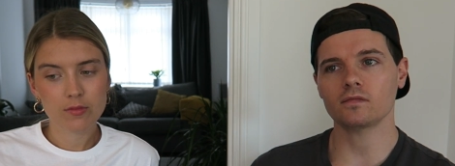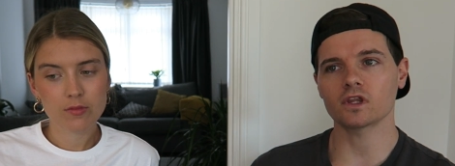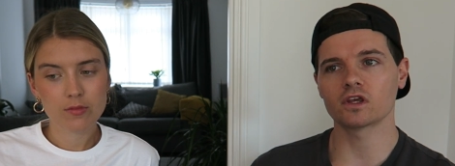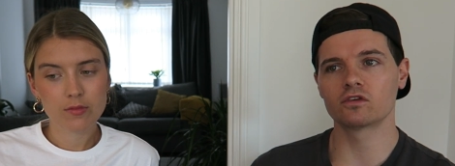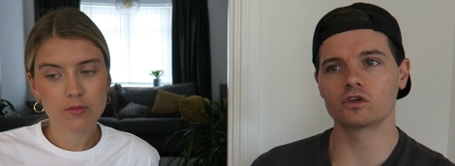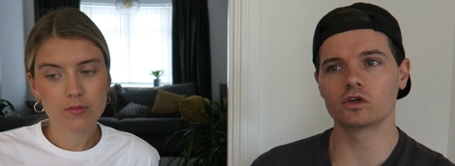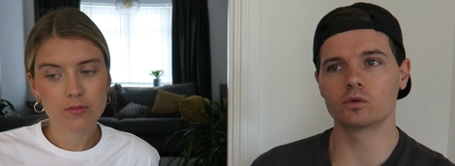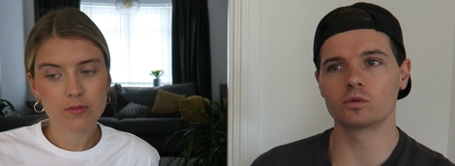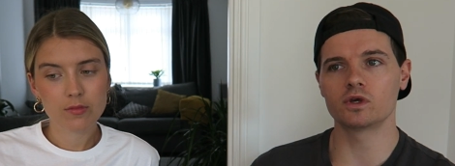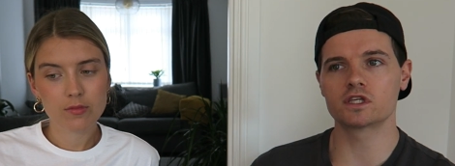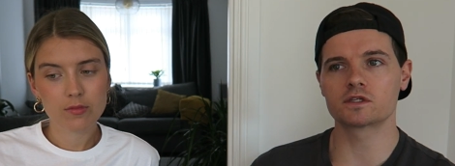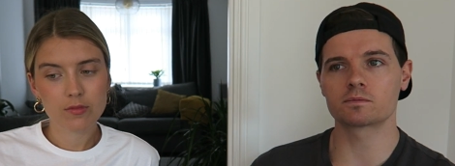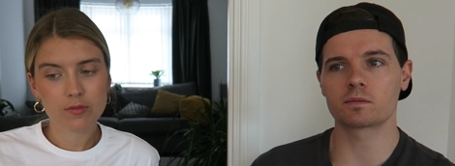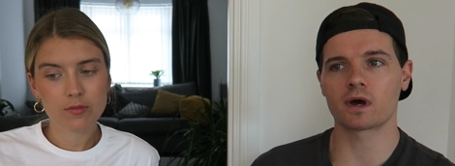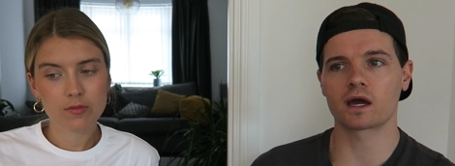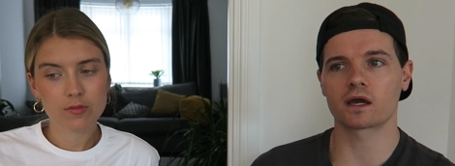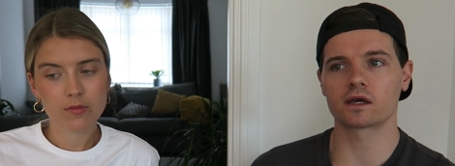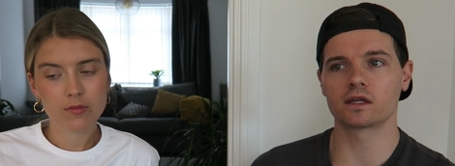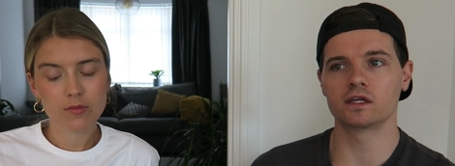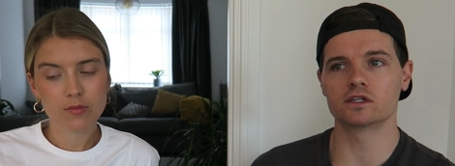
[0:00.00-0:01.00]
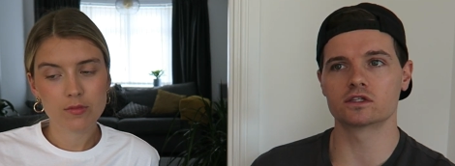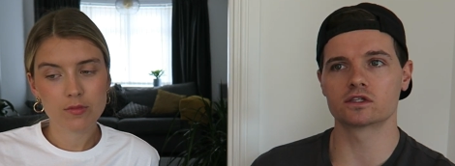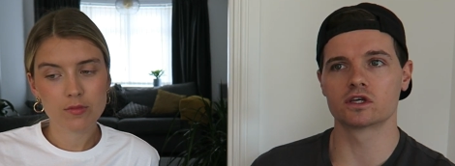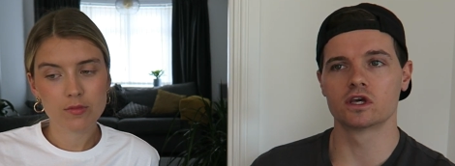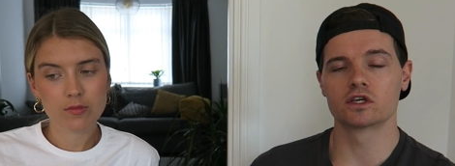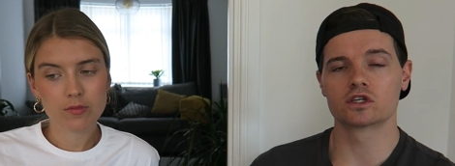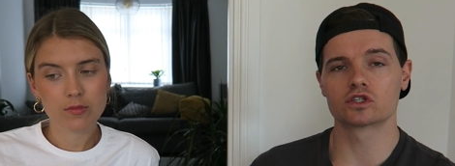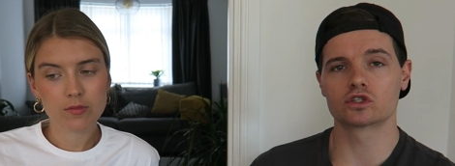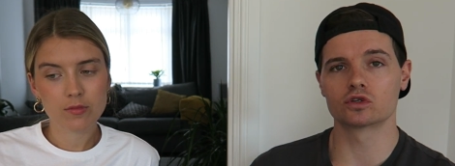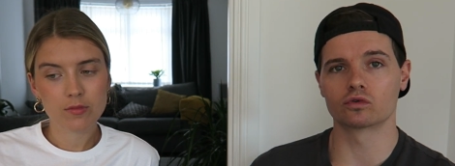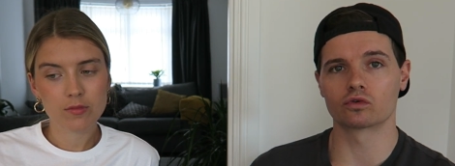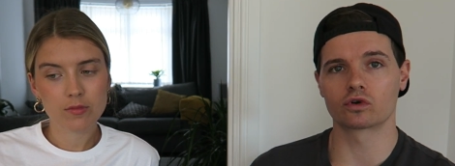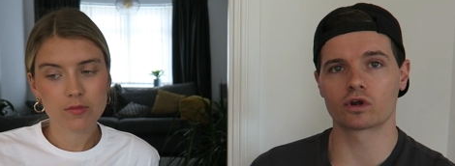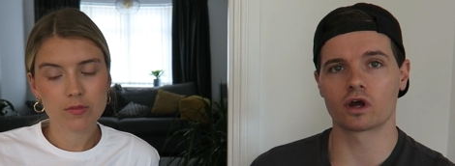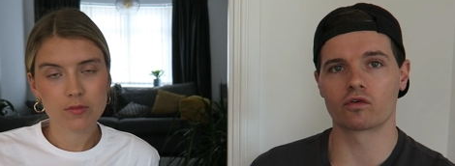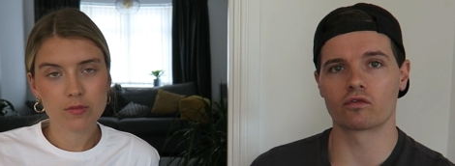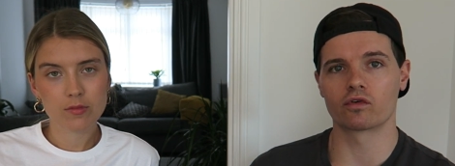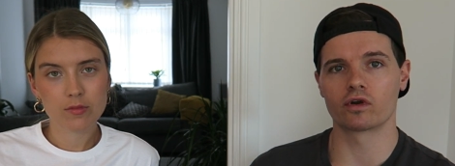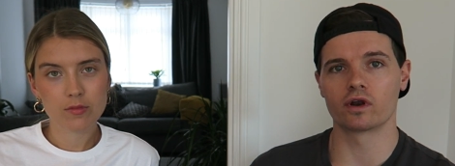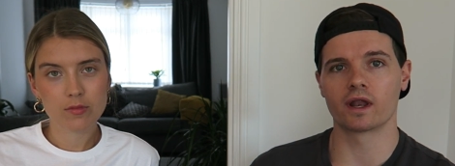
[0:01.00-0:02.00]
Speaker 1: a few weeks back and he's still
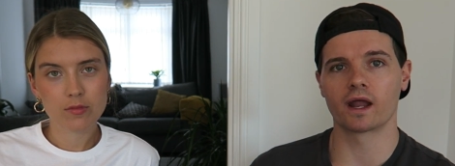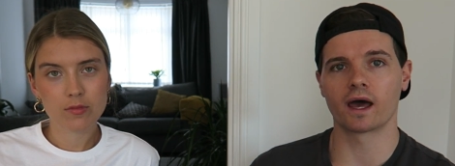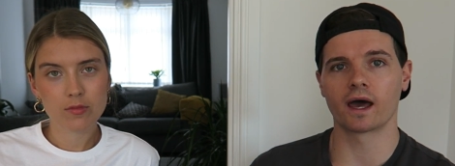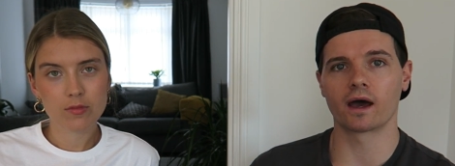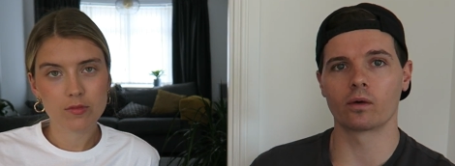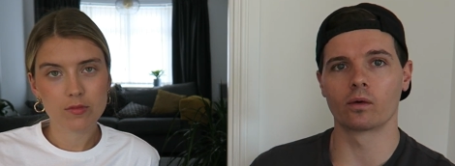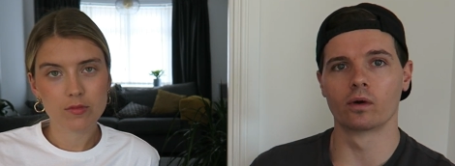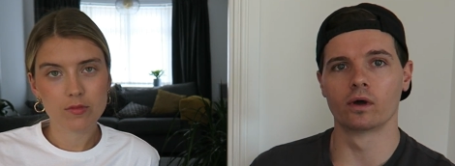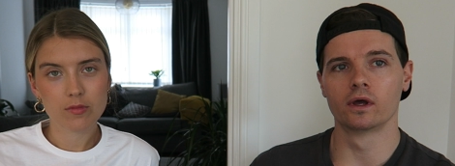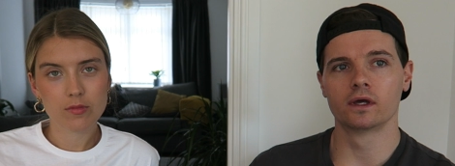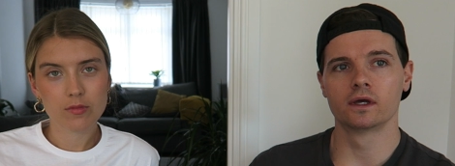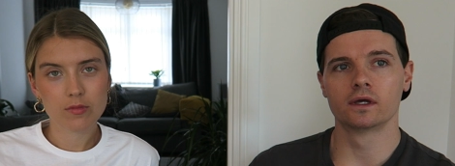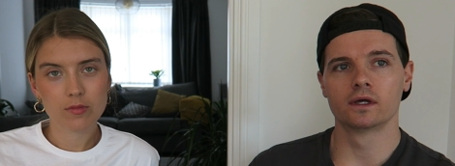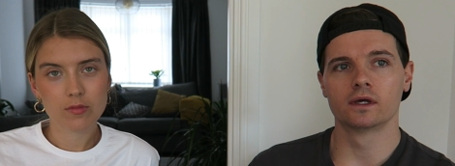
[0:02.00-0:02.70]
recovering now,